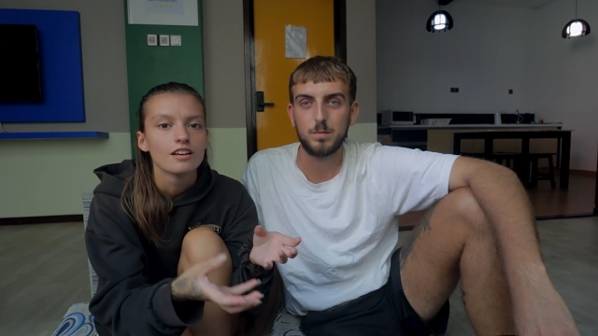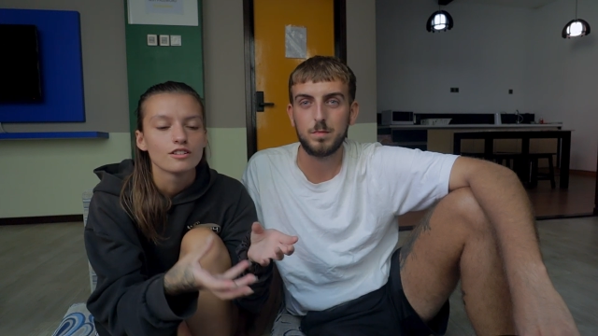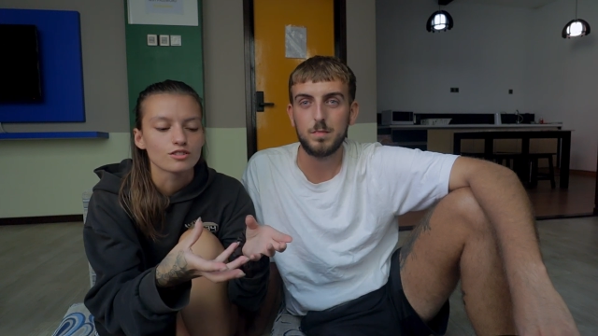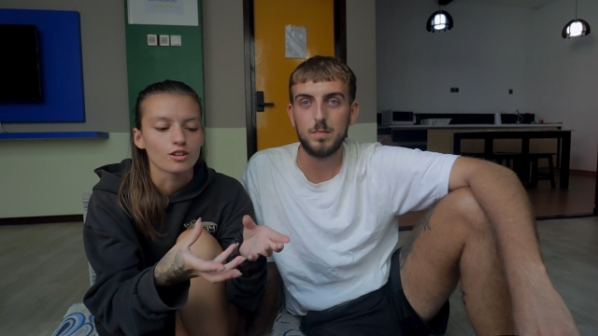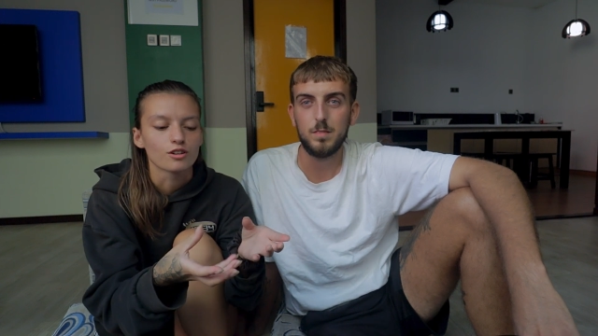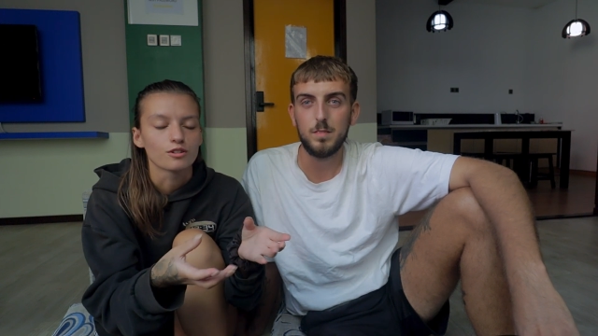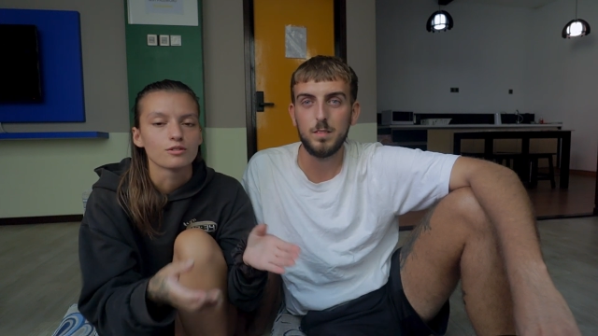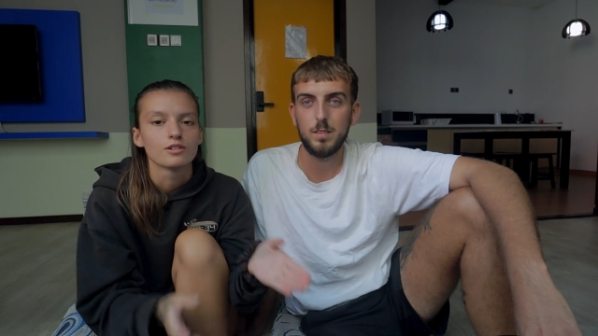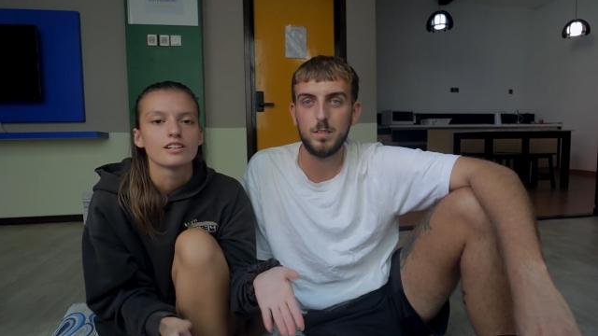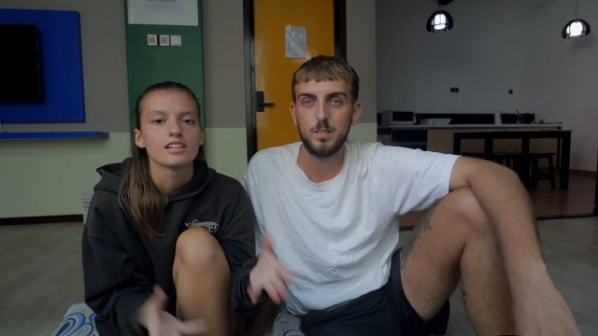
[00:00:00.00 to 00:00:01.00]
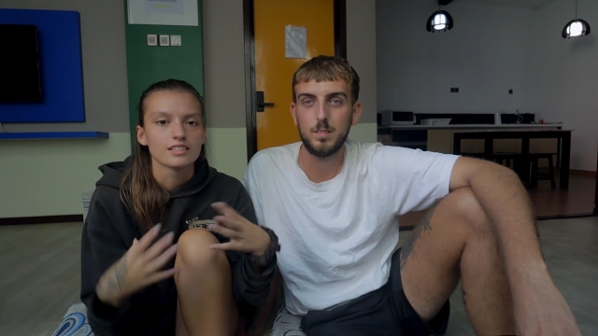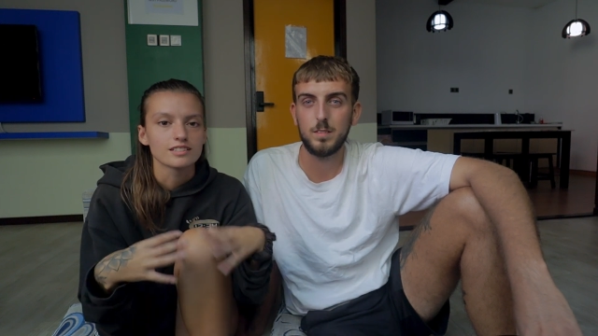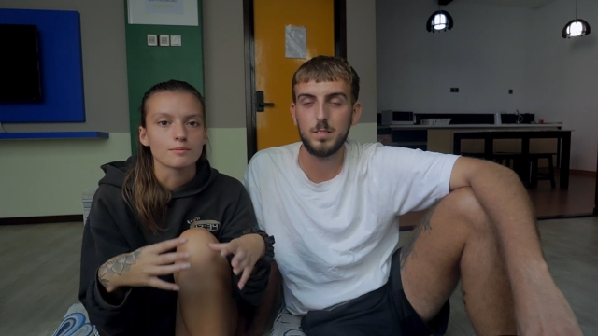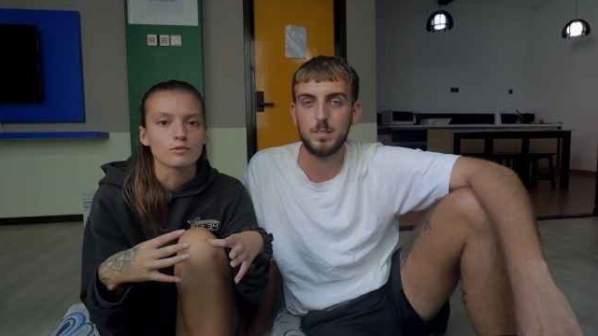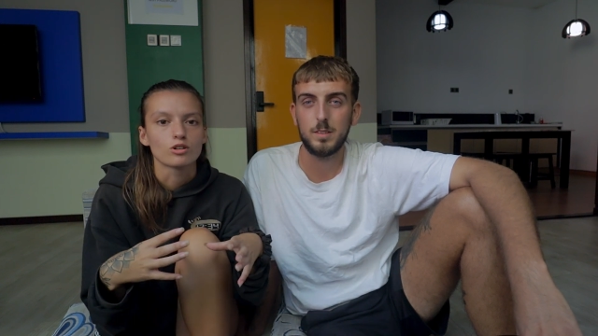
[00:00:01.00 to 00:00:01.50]
Speaker 1: So in
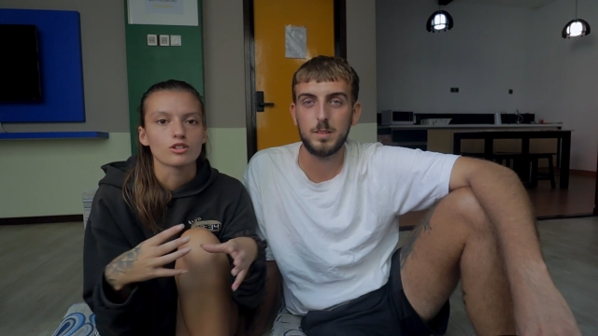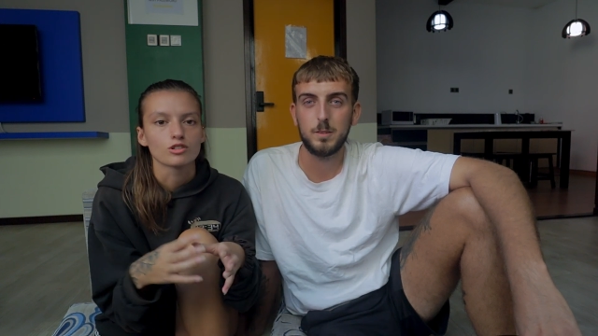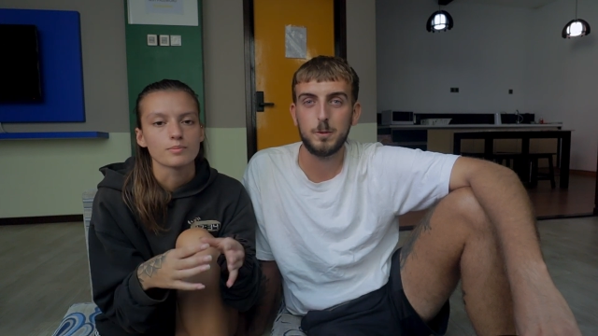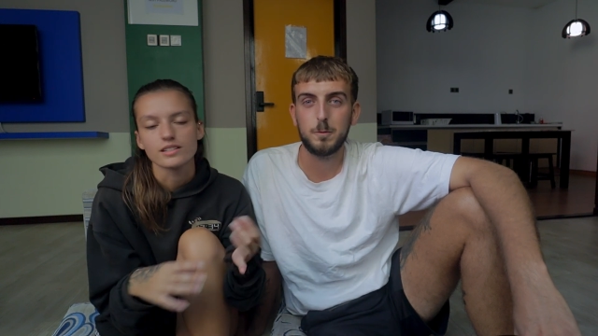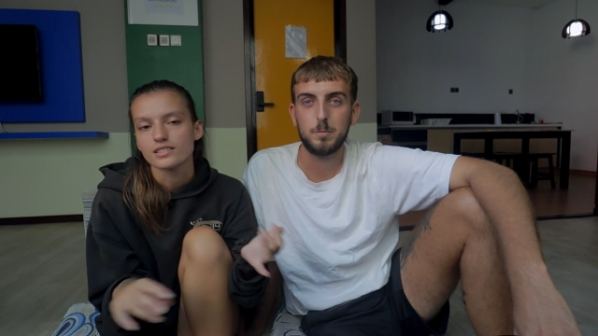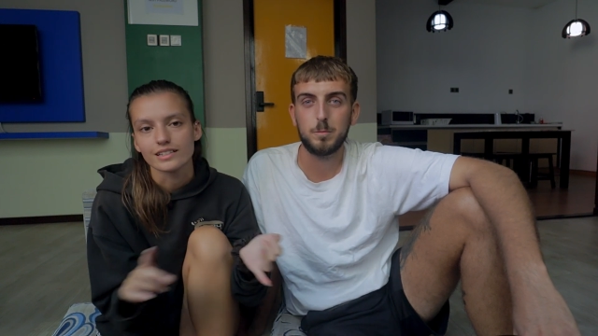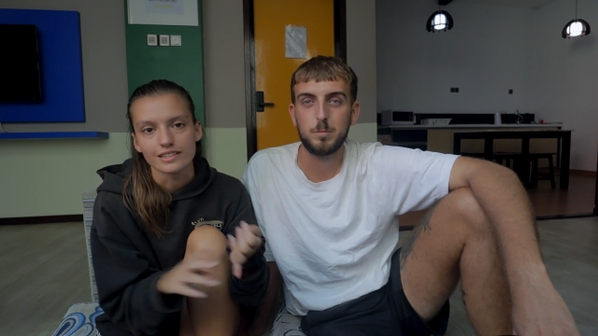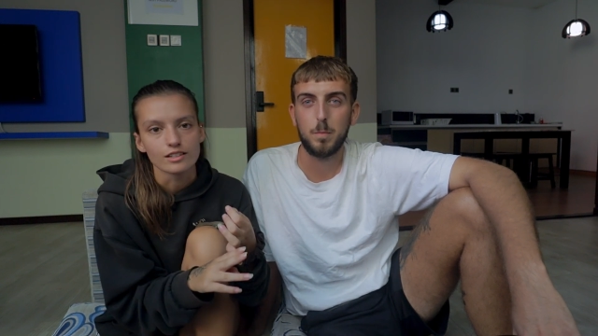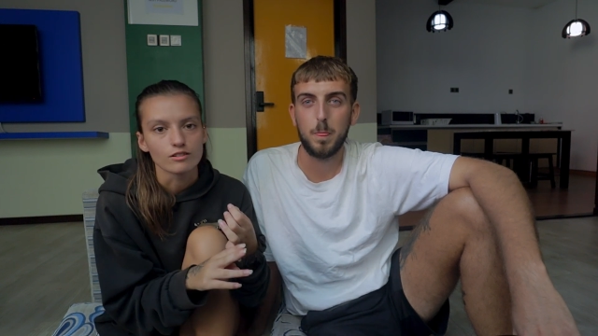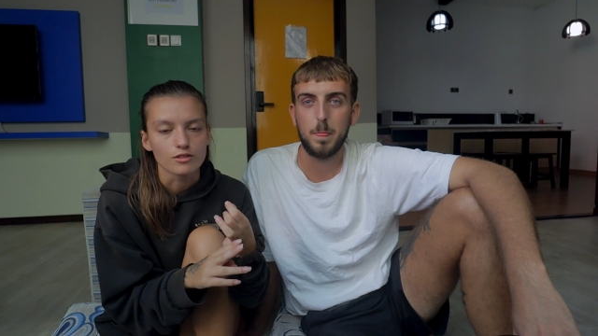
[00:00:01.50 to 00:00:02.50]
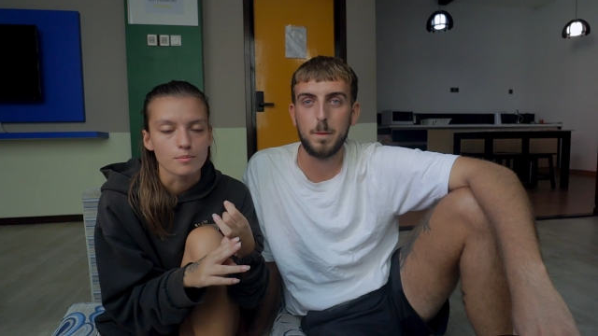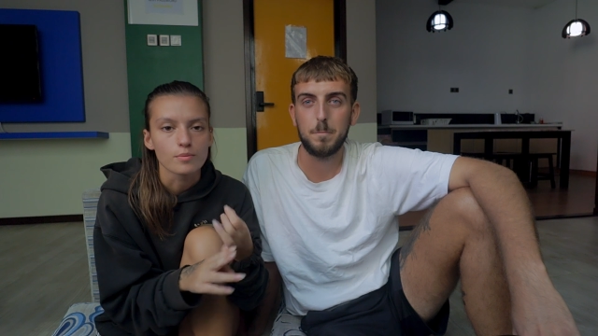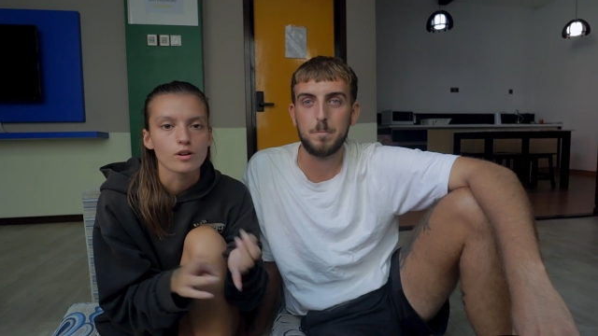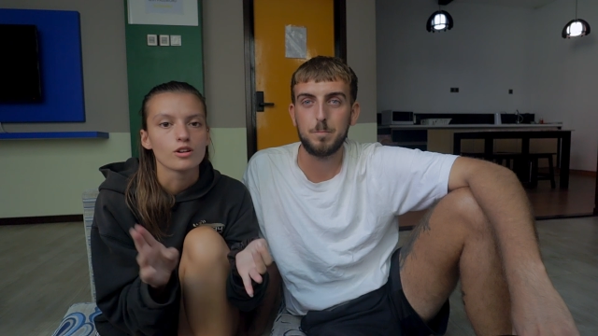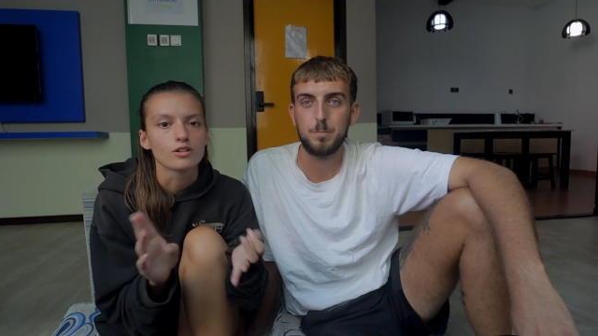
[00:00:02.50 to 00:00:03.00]
Tam Coc, you're basically near all the
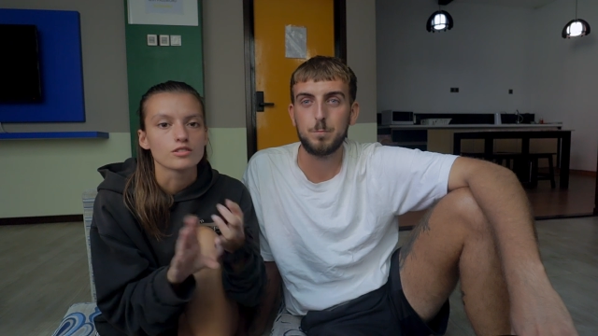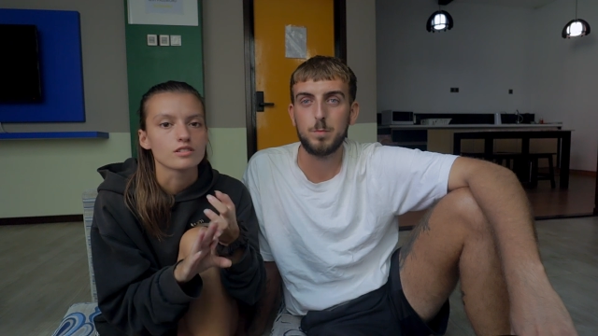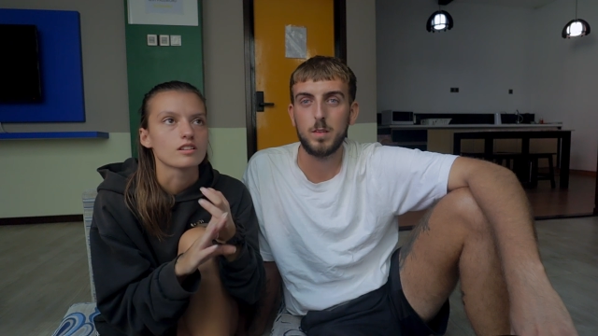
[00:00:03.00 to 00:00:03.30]
boats,